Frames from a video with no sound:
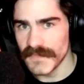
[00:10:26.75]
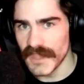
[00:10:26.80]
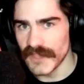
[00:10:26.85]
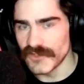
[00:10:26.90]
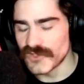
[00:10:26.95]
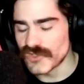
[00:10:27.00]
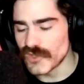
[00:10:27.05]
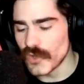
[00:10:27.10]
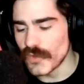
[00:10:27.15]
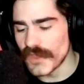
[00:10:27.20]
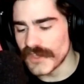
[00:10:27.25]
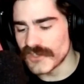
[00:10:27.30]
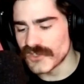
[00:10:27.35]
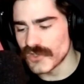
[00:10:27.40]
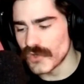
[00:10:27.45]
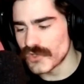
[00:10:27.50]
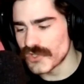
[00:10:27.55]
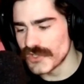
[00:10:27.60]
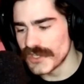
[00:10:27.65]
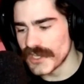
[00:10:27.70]
And so they
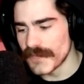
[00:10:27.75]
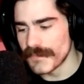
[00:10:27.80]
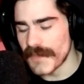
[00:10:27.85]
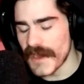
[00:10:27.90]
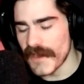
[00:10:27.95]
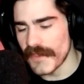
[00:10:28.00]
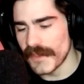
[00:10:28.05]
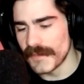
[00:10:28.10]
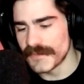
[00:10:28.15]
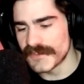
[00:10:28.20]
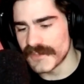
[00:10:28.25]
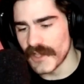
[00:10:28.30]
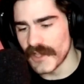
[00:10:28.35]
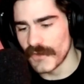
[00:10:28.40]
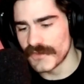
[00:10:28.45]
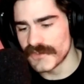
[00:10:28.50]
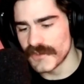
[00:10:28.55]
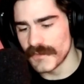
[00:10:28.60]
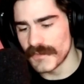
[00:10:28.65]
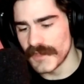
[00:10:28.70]
socially compare
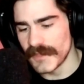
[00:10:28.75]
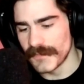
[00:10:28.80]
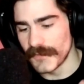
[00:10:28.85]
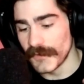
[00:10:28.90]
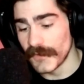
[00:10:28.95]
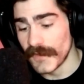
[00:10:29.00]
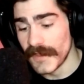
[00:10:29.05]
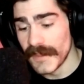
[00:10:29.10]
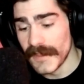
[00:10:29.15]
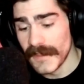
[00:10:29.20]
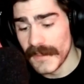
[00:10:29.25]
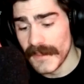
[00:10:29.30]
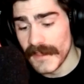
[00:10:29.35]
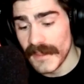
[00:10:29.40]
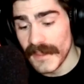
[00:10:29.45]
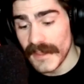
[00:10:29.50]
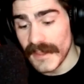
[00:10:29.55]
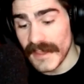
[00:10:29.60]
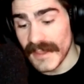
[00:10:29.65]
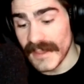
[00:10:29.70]
themselves to people,
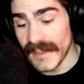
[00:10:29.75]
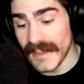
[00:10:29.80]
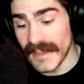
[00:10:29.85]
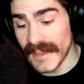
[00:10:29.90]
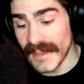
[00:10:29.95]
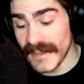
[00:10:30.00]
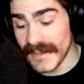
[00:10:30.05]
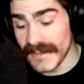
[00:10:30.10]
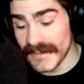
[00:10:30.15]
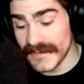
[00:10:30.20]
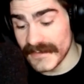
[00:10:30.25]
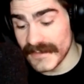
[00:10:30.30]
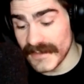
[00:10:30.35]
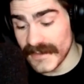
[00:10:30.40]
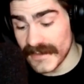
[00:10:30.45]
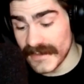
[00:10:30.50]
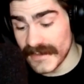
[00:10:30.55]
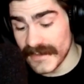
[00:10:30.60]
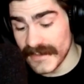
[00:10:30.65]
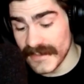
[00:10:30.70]
and
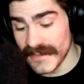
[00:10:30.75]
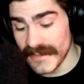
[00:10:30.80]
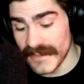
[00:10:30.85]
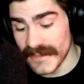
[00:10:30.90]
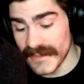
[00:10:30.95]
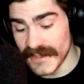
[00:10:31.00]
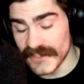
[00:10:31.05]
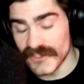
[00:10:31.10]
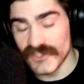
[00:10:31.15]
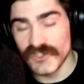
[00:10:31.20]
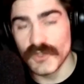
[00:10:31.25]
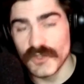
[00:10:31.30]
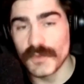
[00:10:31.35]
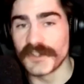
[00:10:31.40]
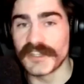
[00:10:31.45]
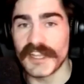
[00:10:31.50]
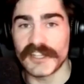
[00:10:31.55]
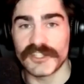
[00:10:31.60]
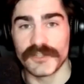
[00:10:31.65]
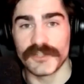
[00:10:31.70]
it's
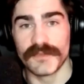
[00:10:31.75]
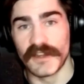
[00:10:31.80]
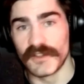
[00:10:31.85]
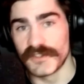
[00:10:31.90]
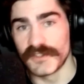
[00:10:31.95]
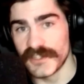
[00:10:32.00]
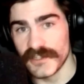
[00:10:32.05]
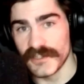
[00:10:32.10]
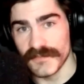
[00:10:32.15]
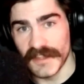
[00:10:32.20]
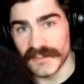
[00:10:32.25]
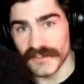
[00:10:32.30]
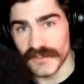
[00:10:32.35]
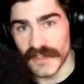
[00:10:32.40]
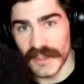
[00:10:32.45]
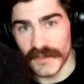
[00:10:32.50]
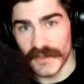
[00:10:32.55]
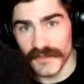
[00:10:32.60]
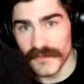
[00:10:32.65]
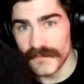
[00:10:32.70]
super detrimental to your
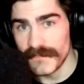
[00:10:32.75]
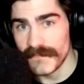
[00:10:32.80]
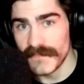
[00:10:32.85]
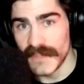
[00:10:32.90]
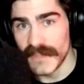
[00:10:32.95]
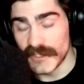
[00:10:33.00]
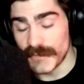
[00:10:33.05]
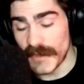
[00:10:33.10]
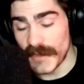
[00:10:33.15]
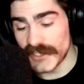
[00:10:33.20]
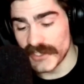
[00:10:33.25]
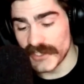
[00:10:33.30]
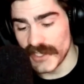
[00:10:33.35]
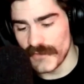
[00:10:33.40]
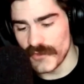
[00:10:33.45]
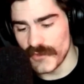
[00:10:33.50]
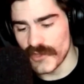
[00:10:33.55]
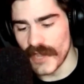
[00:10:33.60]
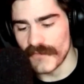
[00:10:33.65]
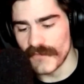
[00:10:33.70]
mental health, especially
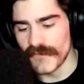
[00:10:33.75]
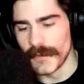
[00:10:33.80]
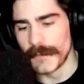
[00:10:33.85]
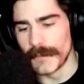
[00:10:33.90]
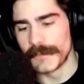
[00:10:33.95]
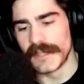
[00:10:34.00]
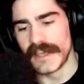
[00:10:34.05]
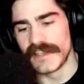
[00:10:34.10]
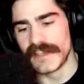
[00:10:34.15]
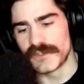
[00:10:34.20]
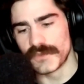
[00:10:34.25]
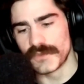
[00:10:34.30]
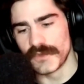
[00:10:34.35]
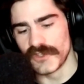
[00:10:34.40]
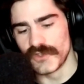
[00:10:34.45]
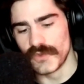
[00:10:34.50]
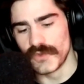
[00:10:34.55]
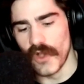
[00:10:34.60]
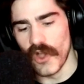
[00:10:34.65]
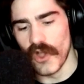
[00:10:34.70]
if you come from a place
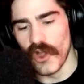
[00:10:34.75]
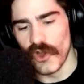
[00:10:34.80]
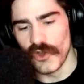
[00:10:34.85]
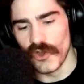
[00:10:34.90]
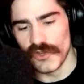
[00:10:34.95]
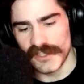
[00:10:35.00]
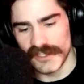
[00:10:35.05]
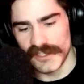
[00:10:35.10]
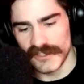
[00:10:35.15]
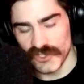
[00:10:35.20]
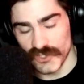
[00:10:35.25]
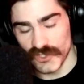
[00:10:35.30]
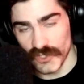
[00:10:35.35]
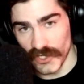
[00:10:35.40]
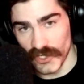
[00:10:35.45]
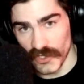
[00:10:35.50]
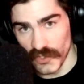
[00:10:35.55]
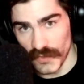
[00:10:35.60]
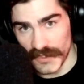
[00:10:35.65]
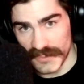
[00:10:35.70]
where you already
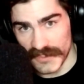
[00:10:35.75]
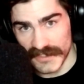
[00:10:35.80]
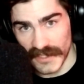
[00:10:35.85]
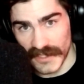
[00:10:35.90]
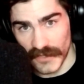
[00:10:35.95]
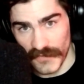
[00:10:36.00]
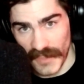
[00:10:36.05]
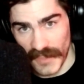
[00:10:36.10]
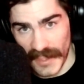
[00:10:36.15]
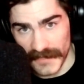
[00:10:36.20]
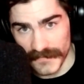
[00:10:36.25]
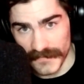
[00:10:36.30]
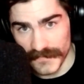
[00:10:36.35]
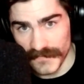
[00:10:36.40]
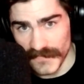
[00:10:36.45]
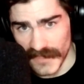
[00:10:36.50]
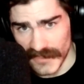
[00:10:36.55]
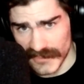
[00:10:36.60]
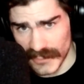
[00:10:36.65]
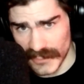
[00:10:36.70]
struggle with self-hate
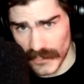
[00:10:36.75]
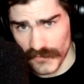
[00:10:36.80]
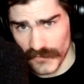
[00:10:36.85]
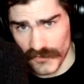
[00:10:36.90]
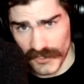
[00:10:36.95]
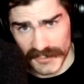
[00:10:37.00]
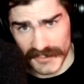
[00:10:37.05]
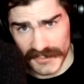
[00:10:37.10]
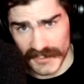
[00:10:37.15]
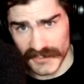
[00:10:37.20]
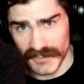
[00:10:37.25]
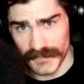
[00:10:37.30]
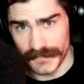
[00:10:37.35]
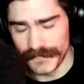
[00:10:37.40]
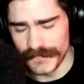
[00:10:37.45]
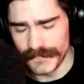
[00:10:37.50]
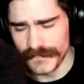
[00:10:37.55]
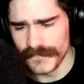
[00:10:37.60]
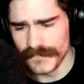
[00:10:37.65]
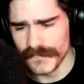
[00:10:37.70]
and
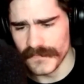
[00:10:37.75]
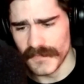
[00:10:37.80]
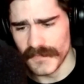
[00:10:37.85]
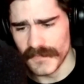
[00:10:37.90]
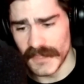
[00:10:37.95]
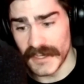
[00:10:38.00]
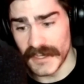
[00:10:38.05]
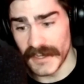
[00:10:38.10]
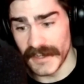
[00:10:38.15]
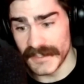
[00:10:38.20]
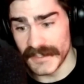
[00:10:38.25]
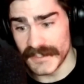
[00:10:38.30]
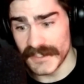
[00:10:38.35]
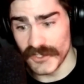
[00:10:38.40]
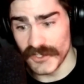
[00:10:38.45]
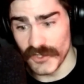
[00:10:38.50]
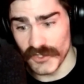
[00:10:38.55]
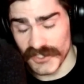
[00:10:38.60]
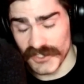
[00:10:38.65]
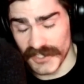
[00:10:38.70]
self-criticism, because
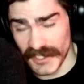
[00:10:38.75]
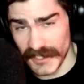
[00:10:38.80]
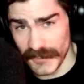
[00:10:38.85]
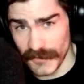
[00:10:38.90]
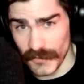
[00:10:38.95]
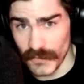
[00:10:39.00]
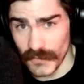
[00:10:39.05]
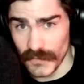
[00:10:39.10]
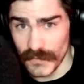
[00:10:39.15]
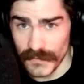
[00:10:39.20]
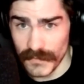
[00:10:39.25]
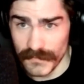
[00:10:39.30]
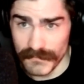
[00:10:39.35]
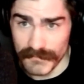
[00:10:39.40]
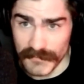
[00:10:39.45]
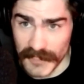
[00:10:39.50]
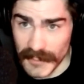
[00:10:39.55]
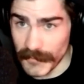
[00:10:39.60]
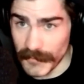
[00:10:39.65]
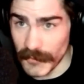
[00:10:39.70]
you're seeing
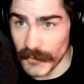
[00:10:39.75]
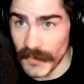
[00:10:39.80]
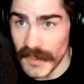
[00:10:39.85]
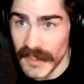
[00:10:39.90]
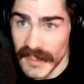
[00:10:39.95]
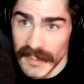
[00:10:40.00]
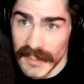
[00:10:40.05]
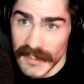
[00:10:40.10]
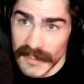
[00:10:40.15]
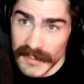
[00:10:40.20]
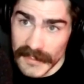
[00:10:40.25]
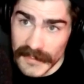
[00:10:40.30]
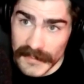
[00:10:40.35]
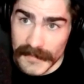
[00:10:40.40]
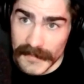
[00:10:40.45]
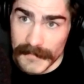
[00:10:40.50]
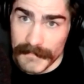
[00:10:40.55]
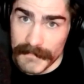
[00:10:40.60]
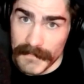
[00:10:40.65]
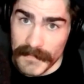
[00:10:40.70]
people,
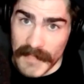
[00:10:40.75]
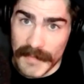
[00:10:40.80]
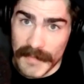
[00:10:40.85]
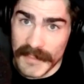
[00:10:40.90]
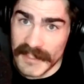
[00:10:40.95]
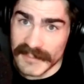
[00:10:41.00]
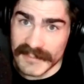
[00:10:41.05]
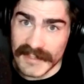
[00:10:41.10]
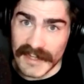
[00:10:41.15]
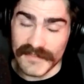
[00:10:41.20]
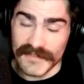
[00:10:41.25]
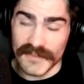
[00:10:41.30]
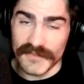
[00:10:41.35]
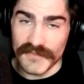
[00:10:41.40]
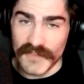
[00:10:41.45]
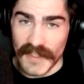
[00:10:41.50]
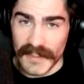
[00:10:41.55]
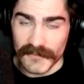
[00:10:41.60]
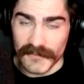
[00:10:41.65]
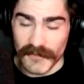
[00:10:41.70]
maybe it's not even
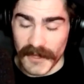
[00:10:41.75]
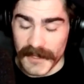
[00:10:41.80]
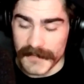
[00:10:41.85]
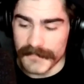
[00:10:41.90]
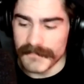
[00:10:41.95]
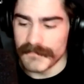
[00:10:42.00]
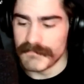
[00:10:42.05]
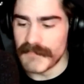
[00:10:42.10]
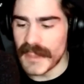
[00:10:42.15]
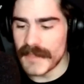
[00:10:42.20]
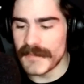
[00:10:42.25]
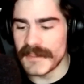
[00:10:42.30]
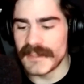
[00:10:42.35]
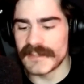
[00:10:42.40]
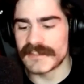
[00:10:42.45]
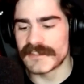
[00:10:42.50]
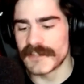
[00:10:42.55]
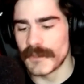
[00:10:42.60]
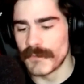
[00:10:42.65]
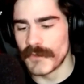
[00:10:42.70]
fake, right? Maybe
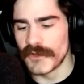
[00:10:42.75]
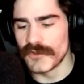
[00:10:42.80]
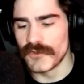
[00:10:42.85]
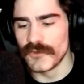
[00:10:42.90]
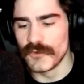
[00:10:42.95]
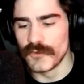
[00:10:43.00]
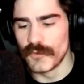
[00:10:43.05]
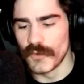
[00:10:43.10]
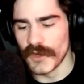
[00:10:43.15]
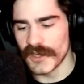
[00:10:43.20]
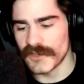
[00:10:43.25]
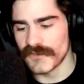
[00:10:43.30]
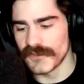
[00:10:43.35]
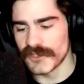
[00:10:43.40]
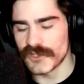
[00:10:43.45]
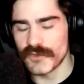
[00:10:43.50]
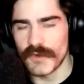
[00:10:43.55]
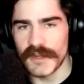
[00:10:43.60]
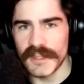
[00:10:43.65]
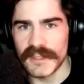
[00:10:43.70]
it's someone who worked
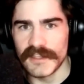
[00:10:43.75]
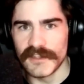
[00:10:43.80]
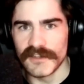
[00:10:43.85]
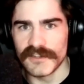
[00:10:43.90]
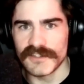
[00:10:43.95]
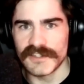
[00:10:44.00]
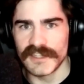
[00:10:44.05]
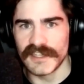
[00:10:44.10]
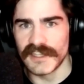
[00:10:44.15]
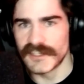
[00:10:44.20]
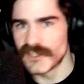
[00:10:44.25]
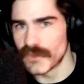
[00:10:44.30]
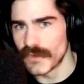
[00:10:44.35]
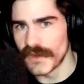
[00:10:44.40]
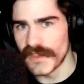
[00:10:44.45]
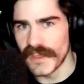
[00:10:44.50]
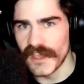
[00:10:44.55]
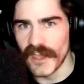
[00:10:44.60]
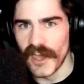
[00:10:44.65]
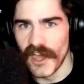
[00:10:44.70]
for 20 years to get to
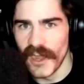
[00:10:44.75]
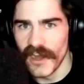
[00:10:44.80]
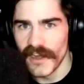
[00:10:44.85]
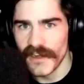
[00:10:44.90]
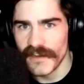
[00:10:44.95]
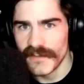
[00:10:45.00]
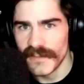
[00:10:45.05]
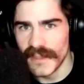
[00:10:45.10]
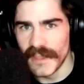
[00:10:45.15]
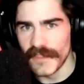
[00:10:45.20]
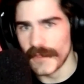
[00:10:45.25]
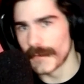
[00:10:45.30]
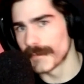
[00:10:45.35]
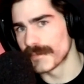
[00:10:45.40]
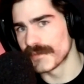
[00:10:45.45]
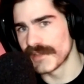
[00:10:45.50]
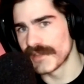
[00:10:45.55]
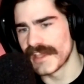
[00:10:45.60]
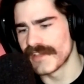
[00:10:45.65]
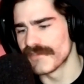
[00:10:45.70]
where they are, and they're
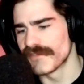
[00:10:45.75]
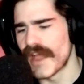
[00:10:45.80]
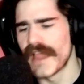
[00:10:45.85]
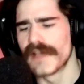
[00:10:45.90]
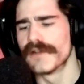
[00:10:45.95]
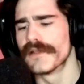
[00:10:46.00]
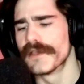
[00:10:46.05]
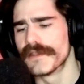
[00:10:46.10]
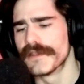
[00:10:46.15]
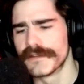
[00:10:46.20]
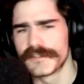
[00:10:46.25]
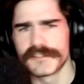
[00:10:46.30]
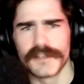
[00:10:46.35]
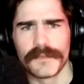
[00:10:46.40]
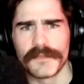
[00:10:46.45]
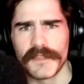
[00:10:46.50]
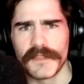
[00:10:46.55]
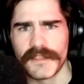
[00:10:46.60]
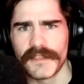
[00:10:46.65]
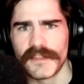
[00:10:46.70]
playing violin or
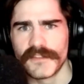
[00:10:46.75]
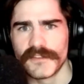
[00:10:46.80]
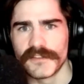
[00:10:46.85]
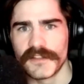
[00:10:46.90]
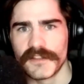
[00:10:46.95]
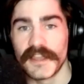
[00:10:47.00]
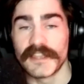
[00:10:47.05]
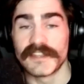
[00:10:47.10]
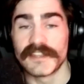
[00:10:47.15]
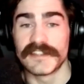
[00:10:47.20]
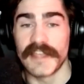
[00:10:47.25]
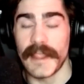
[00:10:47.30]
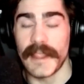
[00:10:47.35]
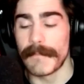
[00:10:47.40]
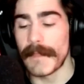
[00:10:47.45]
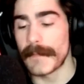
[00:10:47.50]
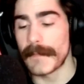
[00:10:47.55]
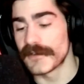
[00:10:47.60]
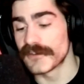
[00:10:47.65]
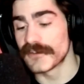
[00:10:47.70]
something. And you're like,
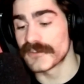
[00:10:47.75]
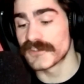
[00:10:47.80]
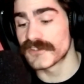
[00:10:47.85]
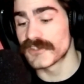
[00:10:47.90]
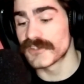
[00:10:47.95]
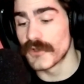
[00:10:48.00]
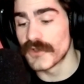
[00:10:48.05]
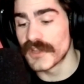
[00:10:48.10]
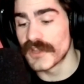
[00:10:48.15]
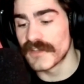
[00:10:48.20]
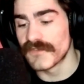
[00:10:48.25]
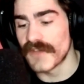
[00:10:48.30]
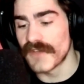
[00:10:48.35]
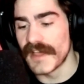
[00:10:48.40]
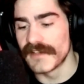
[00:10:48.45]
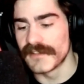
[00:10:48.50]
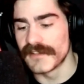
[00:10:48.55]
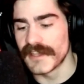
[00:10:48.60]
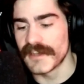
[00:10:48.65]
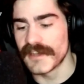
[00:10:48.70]
damn, that person's so good at
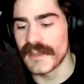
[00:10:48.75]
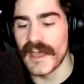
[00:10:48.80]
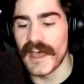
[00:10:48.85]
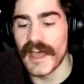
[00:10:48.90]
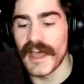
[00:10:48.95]
violin.